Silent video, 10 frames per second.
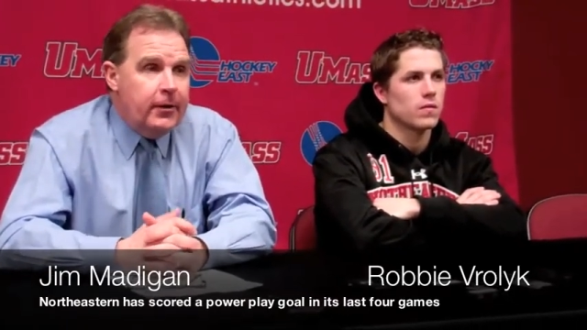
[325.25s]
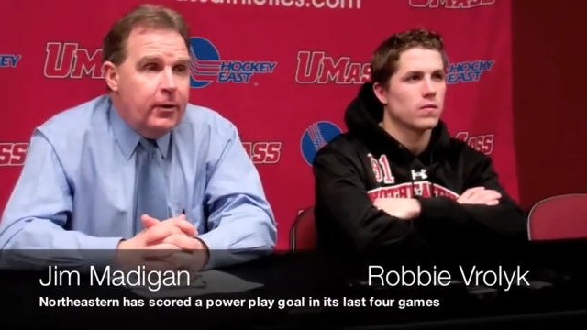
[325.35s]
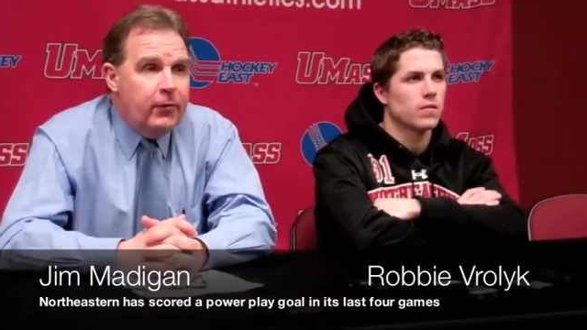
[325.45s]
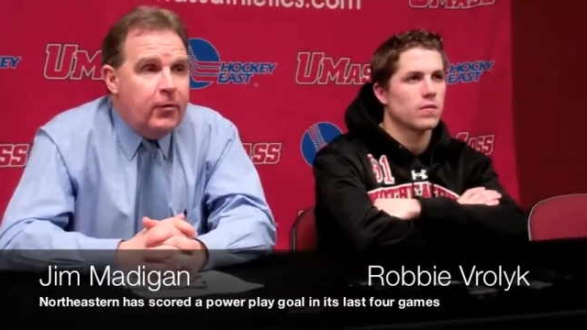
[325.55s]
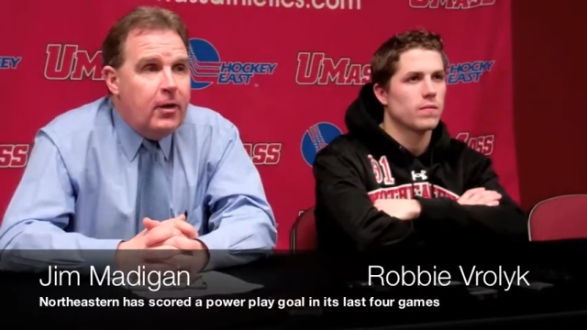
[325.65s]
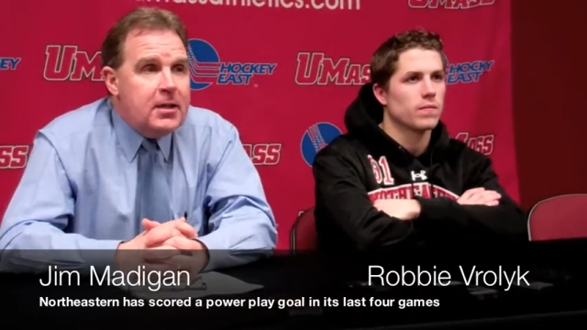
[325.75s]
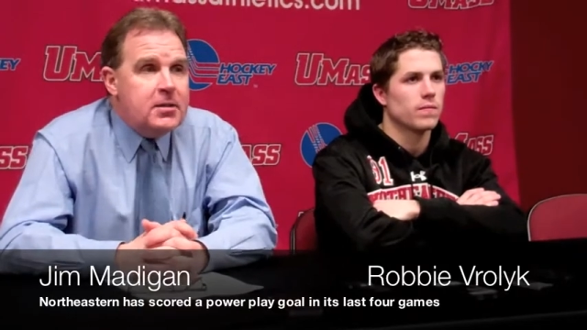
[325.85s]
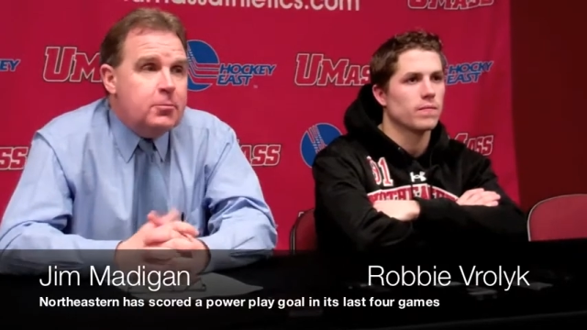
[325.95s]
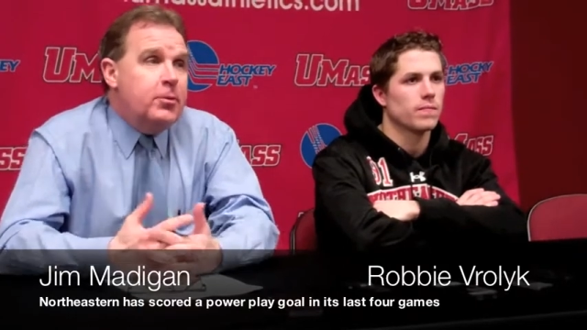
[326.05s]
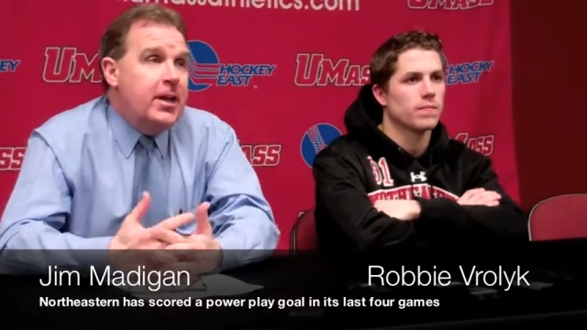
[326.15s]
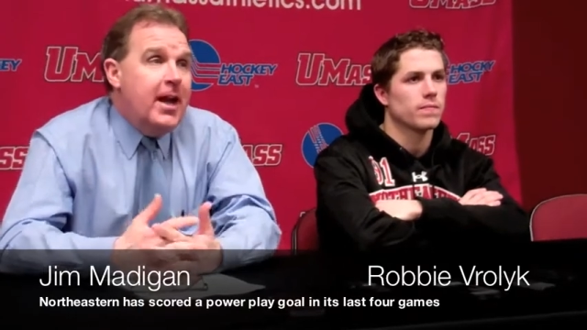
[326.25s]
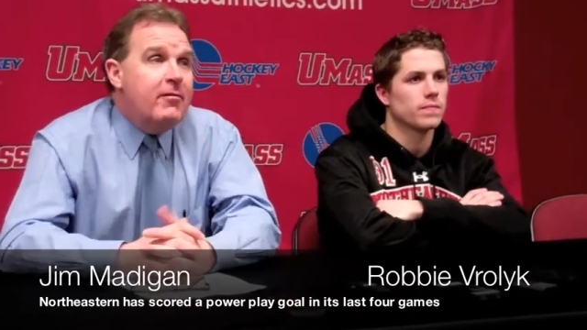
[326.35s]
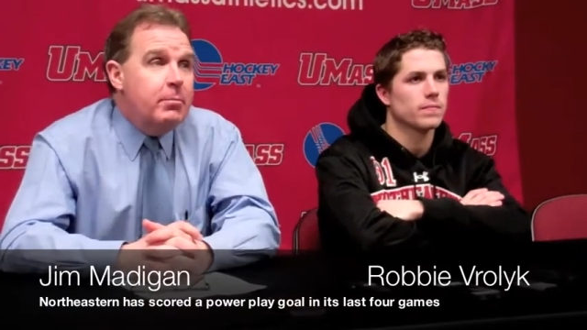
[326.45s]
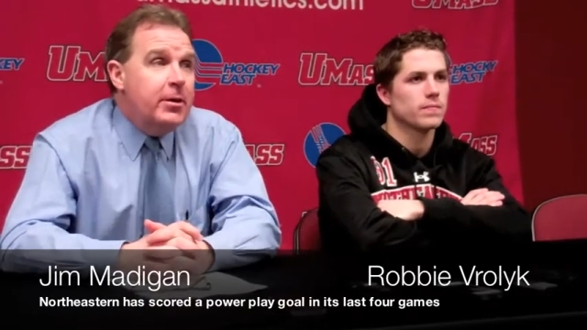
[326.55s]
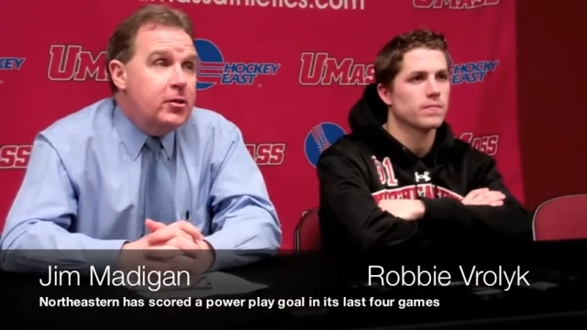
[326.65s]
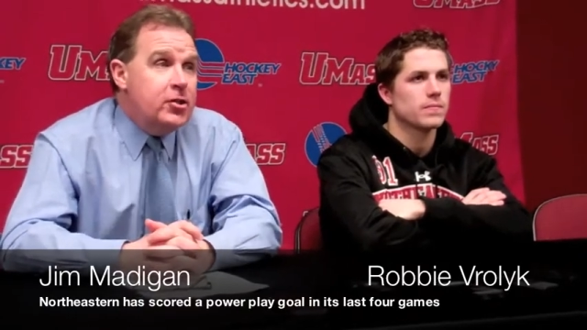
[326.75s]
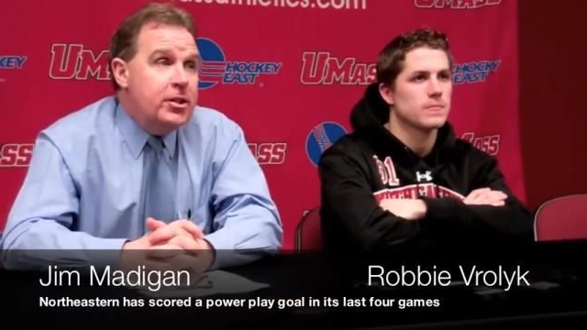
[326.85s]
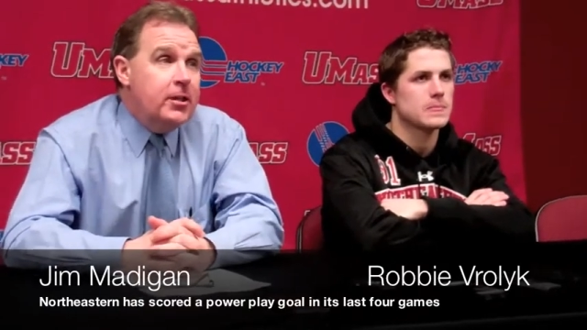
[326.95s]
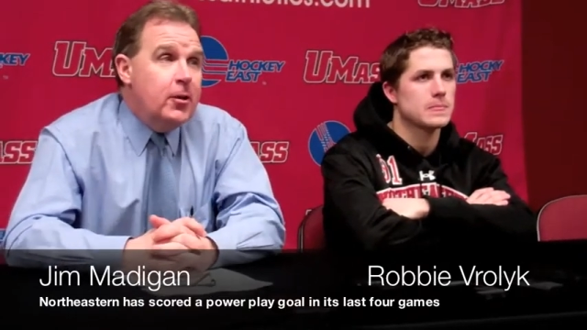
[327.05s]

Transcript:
Speaker 1: You know, for us, when you have a bigger sheet,